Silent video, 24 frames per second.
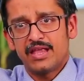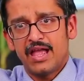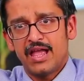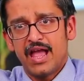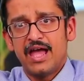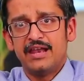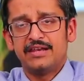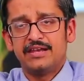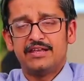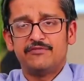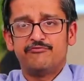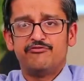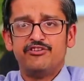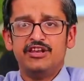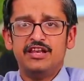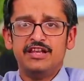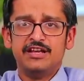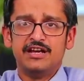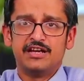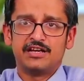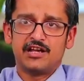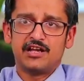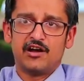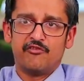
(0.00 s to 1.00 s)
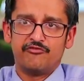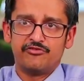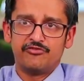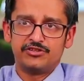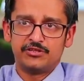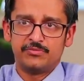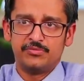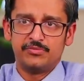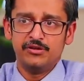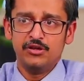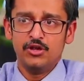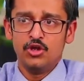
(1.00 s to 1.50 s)
and feeling
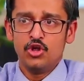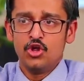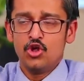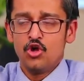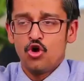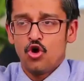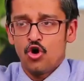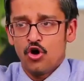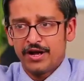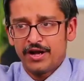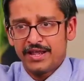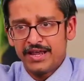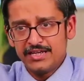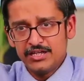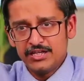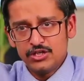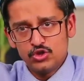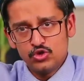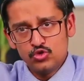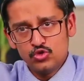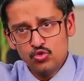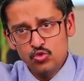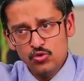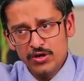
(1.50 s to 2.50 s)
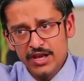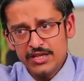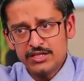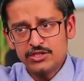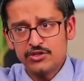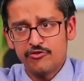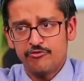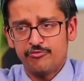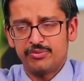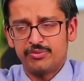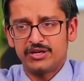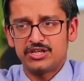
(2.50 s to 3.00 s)
uncomfortable, or getting too less
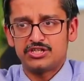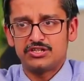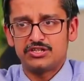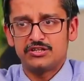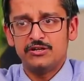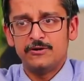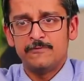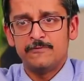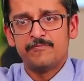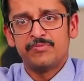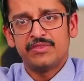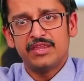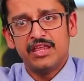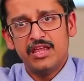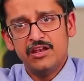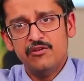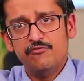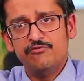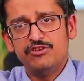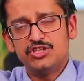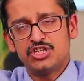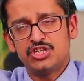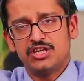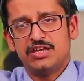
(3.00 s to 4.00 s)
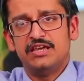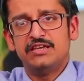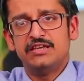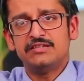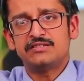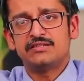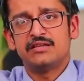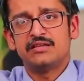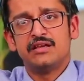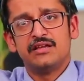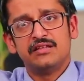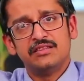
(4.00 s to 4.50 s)
of pressure, in which
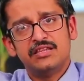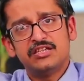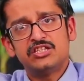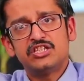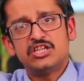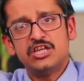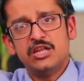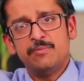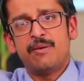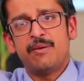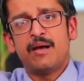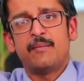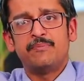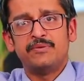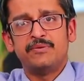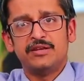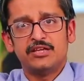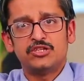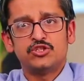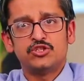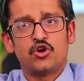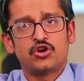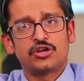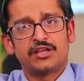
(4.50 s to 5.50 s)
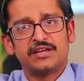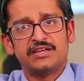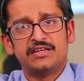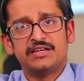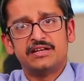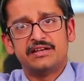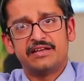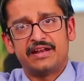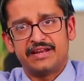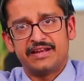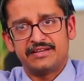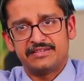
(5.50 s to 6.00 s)
case the sleep apnea is not getting
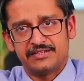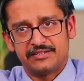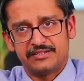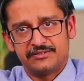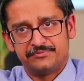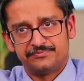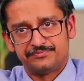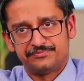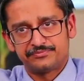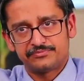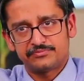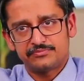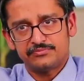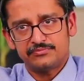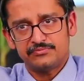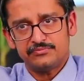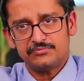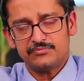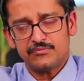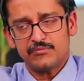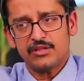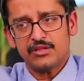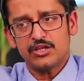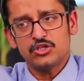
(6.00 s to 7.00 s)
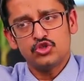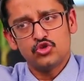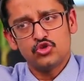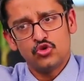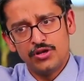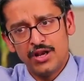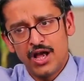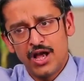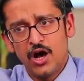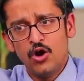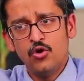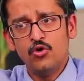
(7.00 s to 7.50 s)
corrected. So
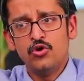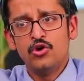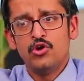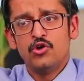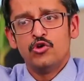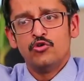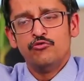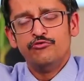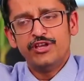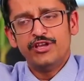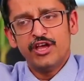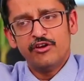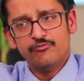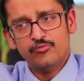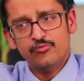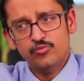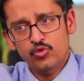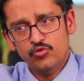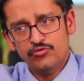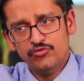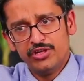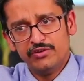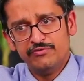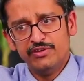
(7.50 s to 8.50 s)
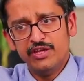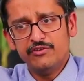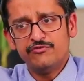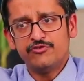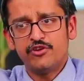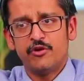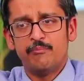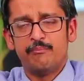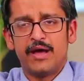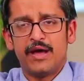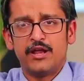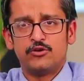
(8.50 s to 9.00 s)
now we have moved away
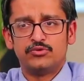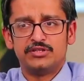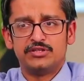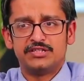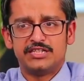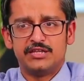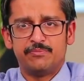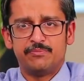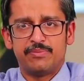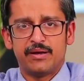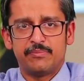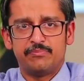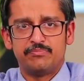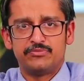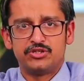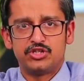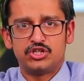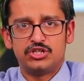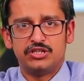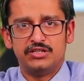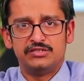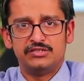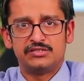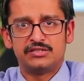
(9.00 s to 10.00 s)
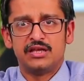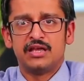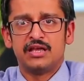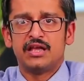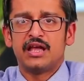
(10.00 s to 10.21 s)
from manual CPAP machines,